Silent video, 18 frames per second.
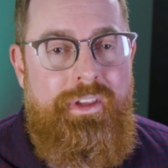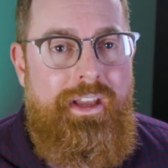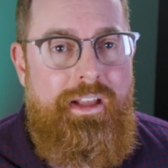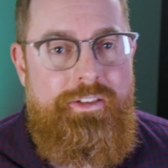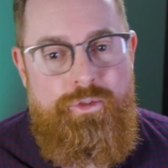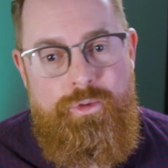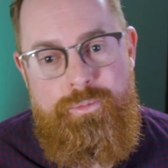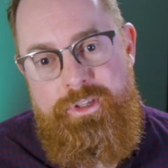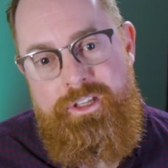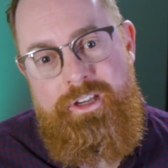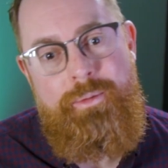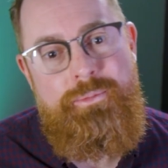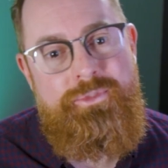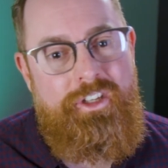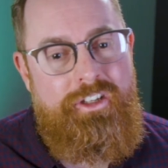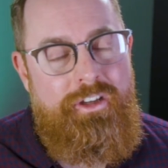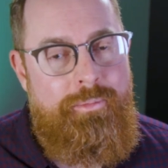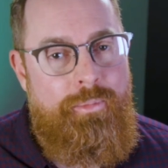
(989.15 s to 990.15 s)
And so it
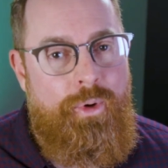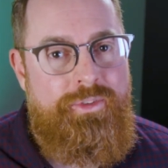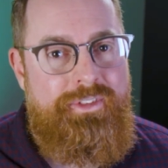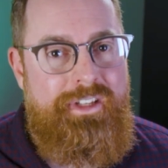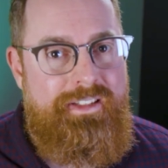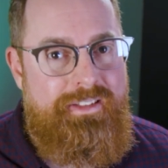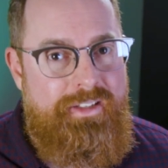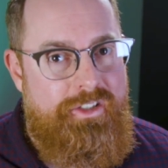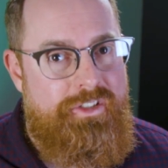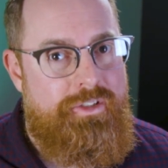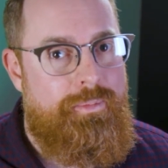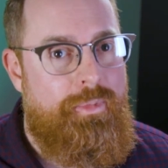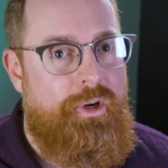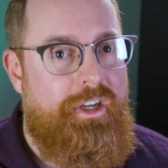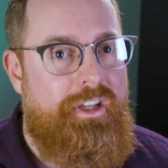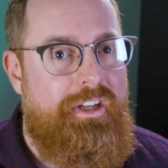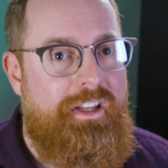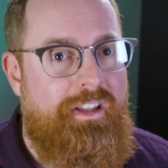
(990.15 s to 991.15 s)
becomes like a multi-touch
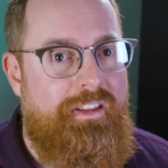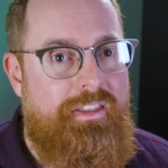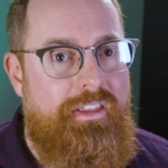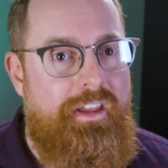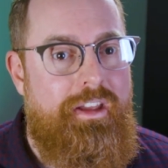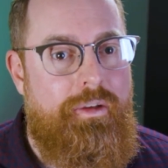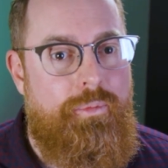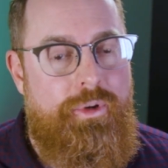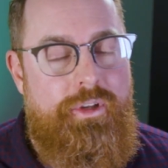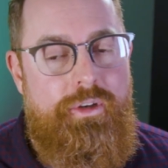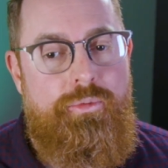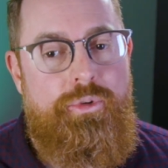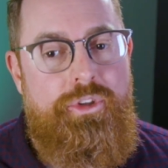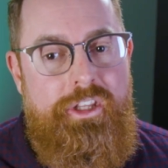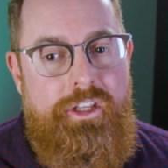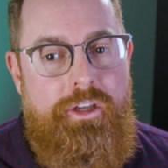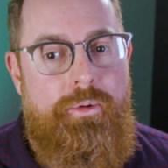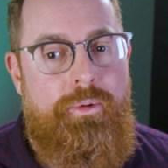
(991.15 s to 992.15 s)
marketing thing where you're
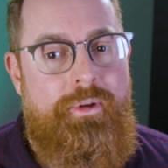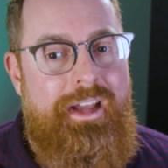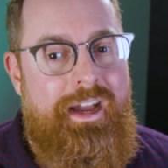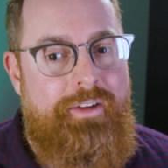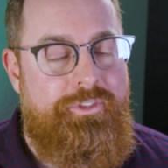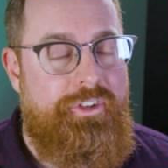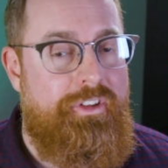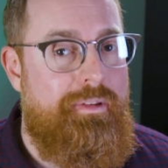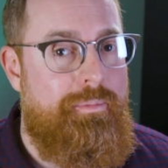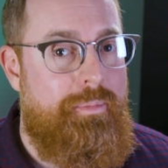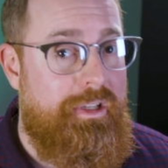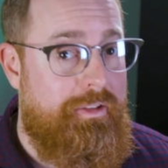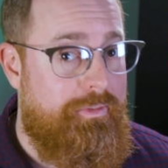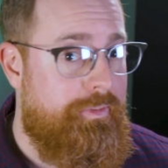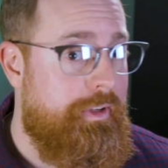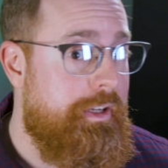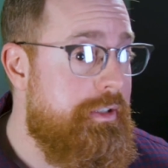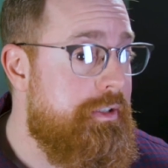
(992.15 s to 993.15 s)
really going after the big
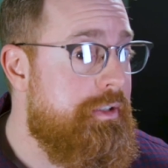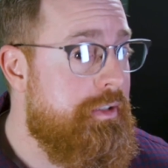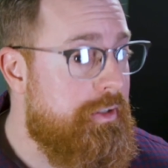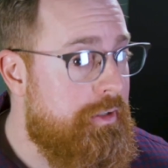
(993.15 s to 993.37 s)
fish.